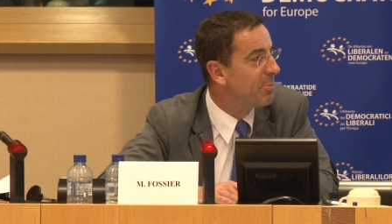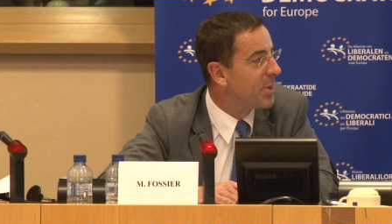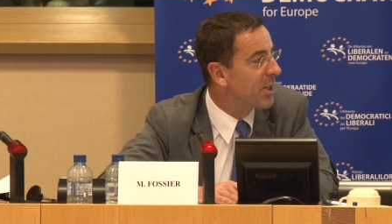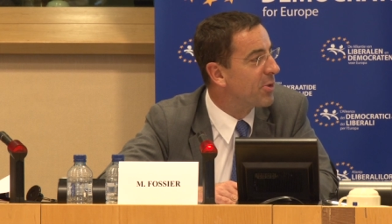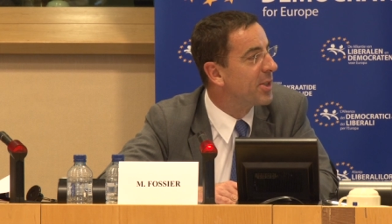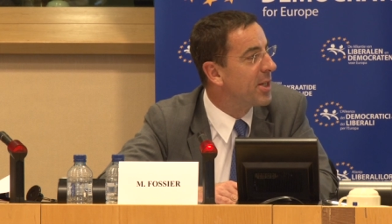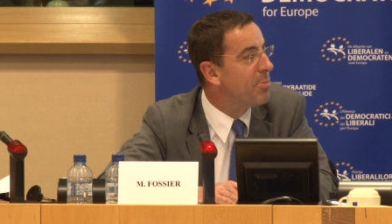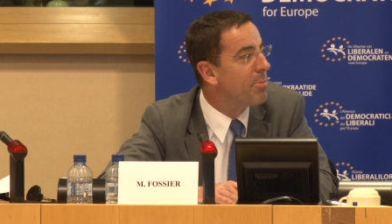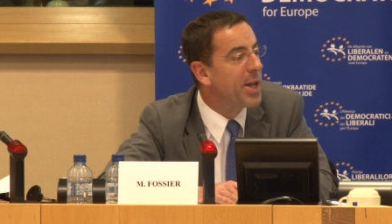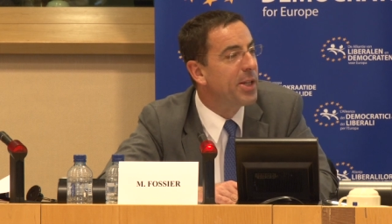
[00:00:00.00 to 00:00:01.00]
Because
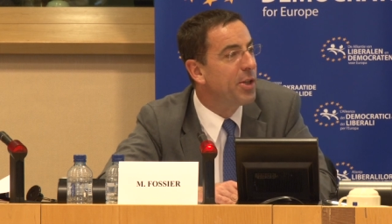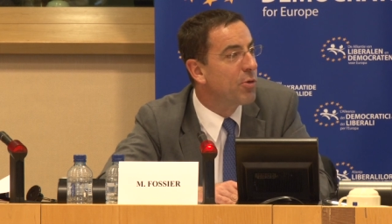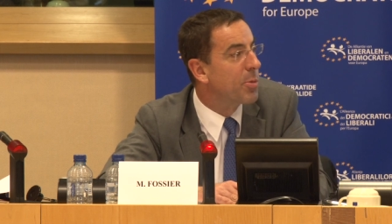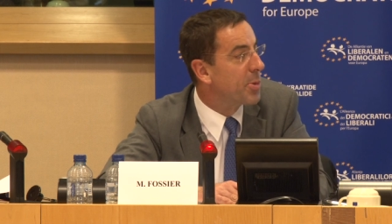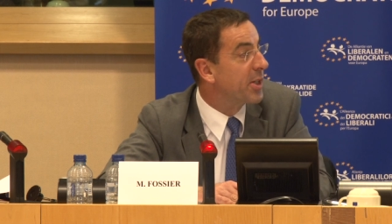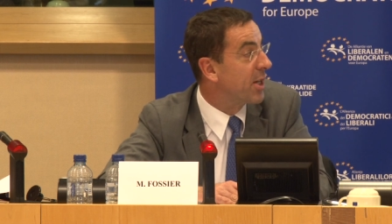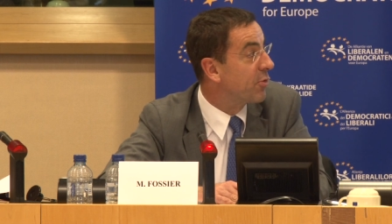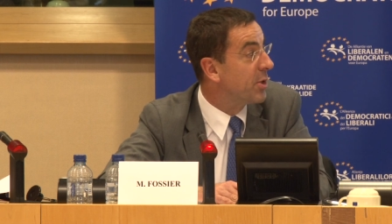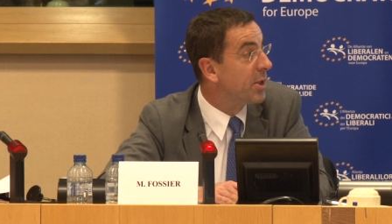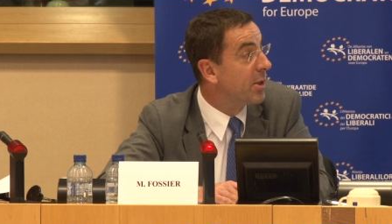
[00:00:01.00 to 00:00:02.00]
in many European
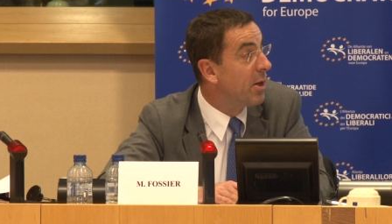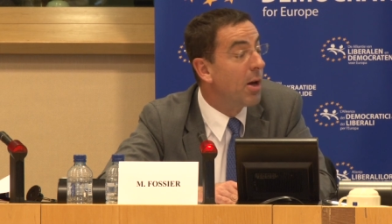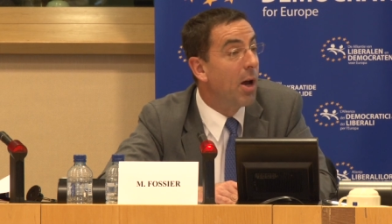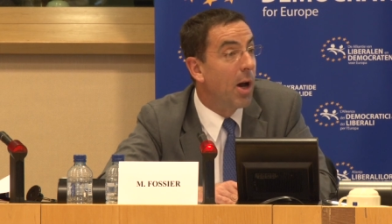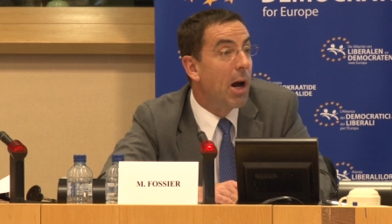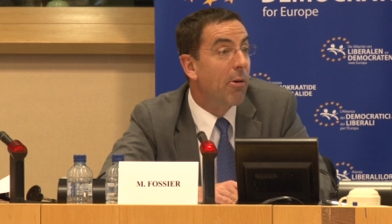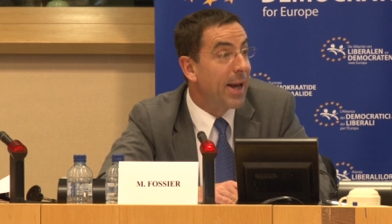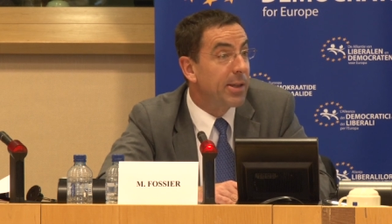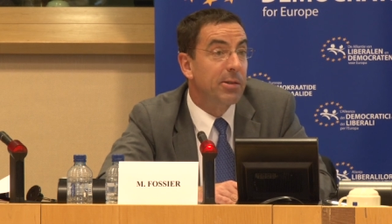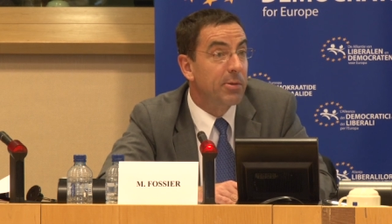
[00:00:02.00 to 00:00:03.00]
countries, our
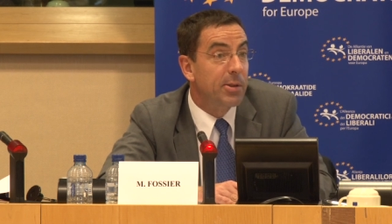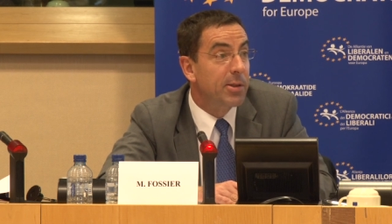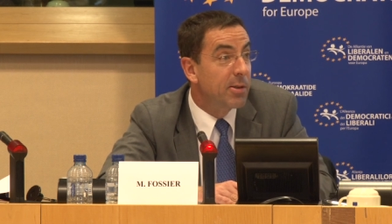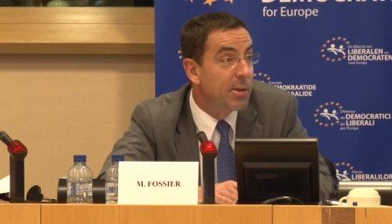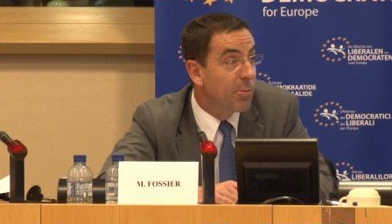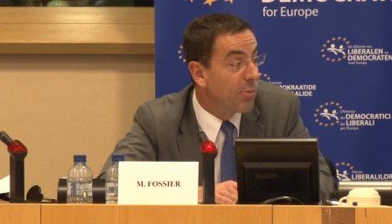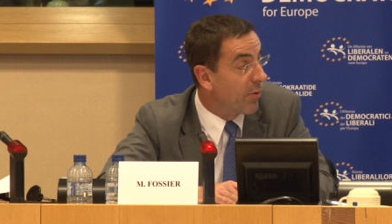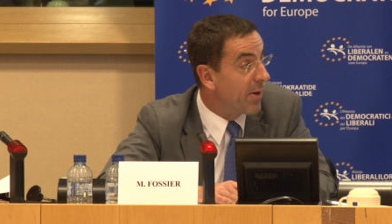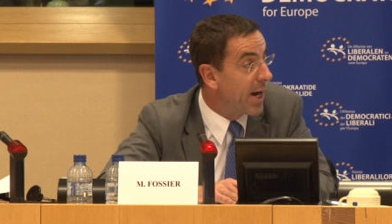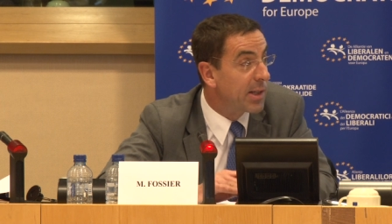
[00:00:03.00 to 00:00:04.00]
license
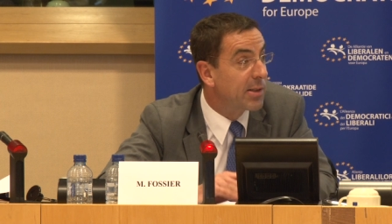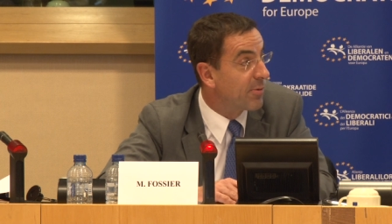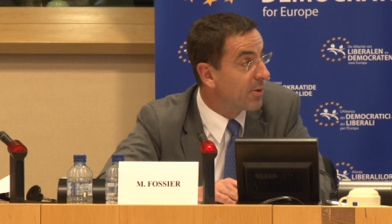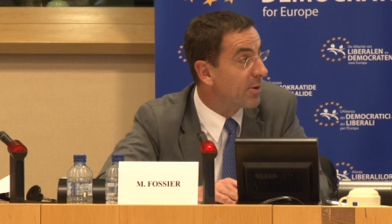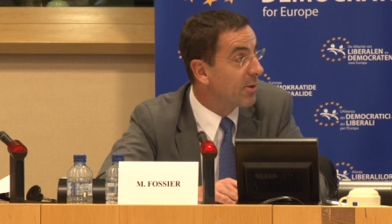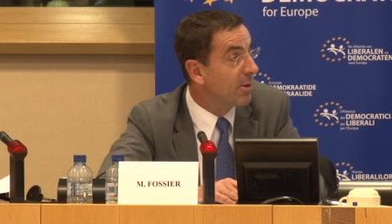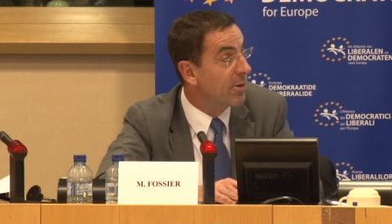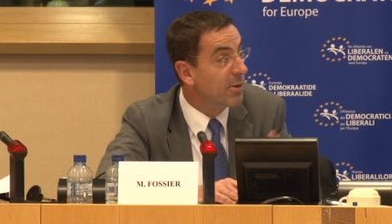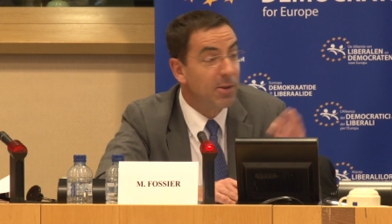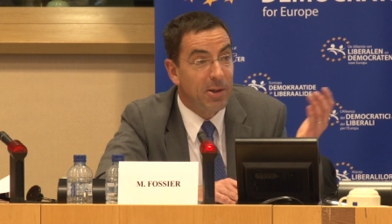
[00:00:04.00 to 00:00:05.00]
provides for
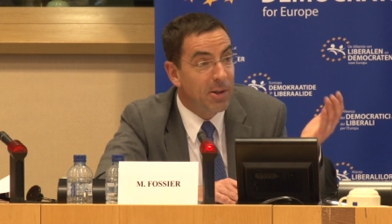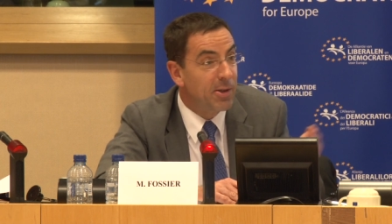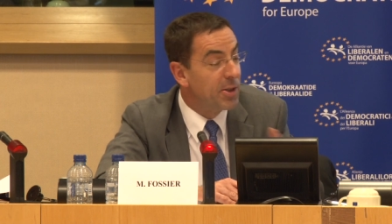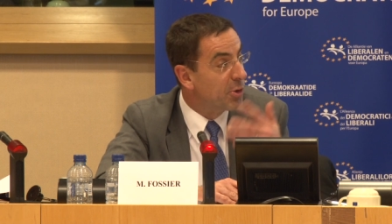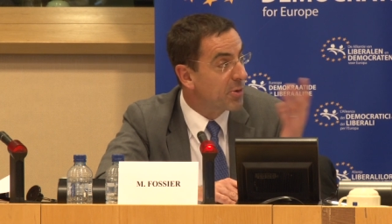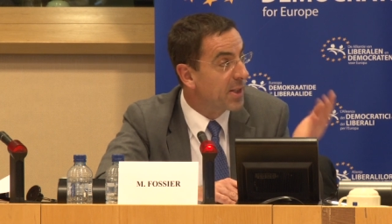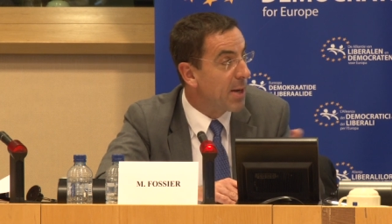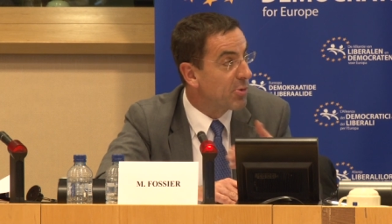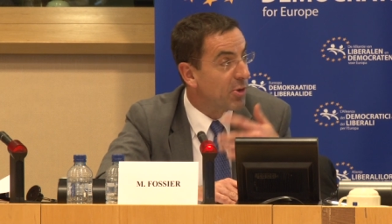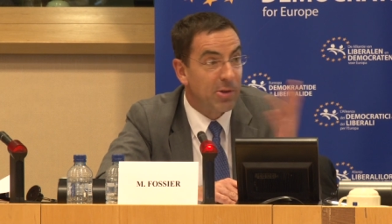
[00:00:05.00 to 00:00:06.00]

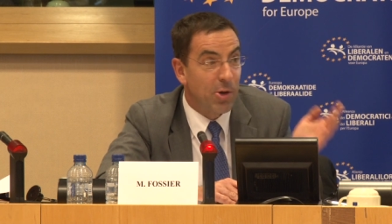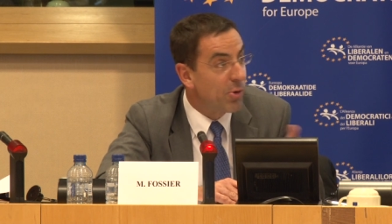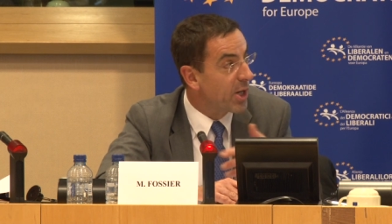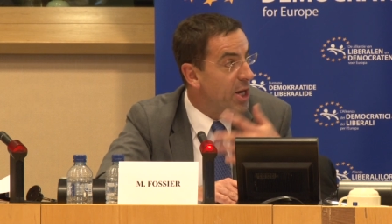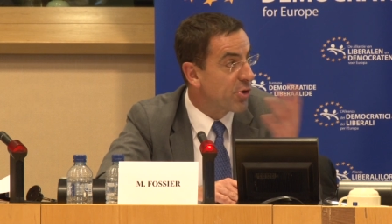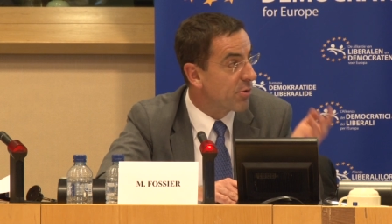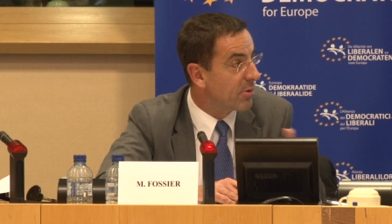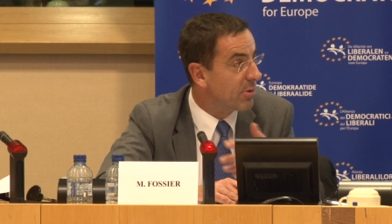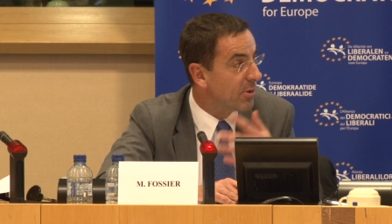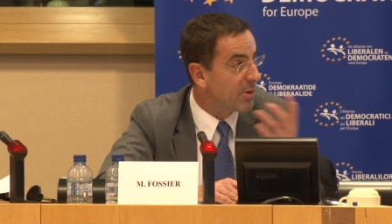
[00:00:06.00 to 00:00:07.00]
interceptions,
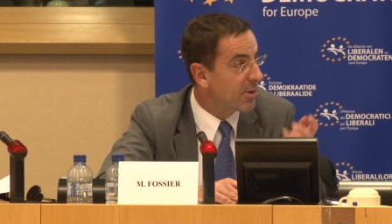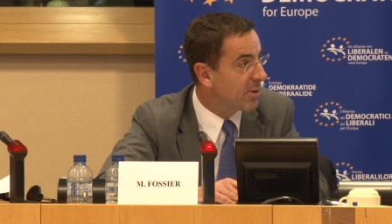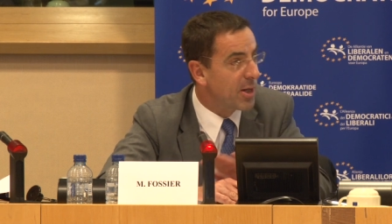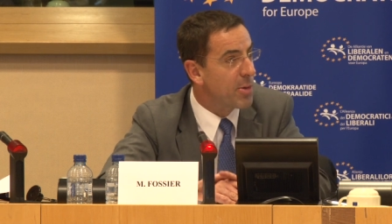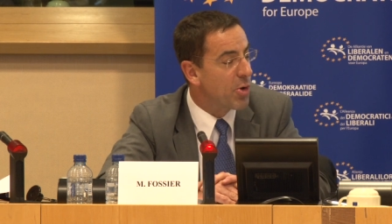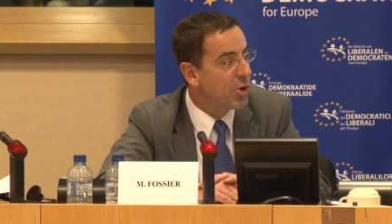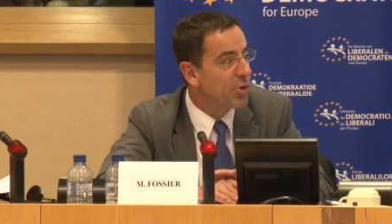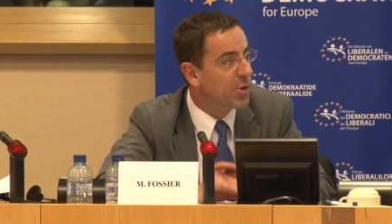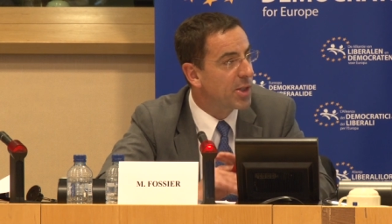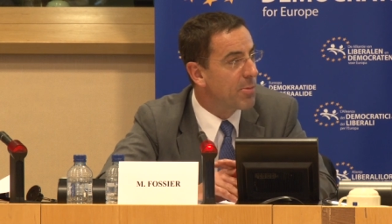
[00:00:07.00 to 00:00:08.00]
location,
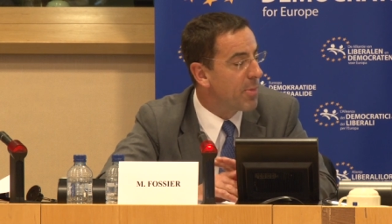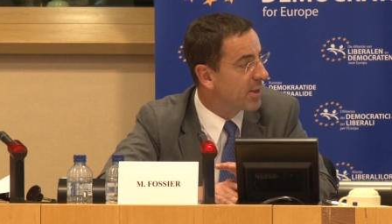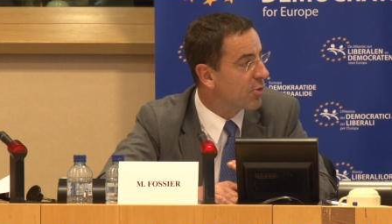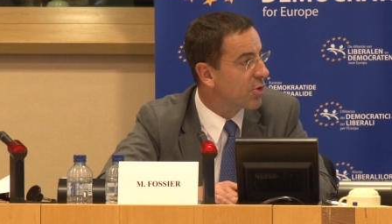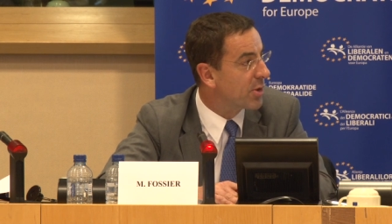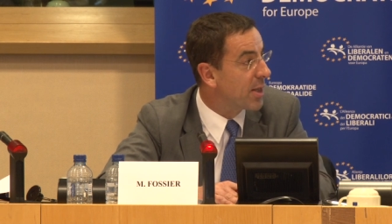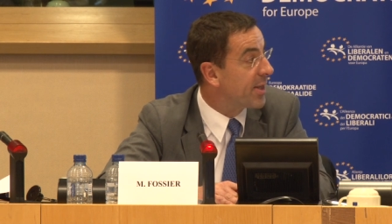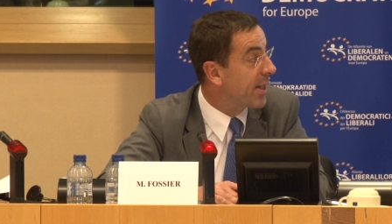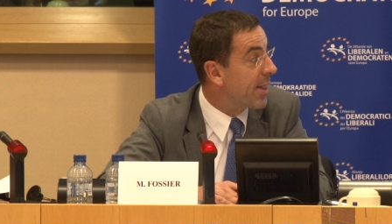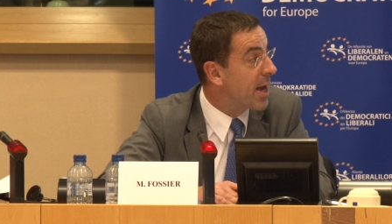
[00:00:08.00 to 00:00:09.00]
emergency messages, and
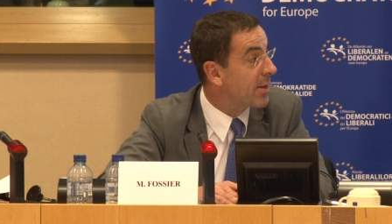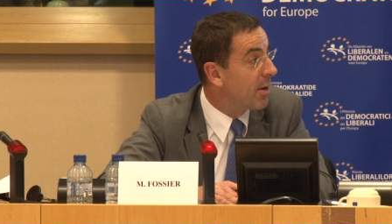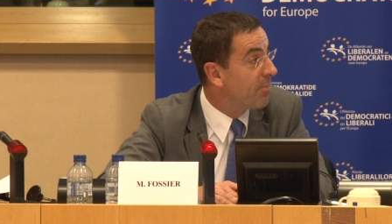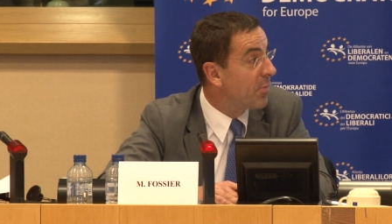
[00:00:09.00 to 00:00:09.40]
things like that,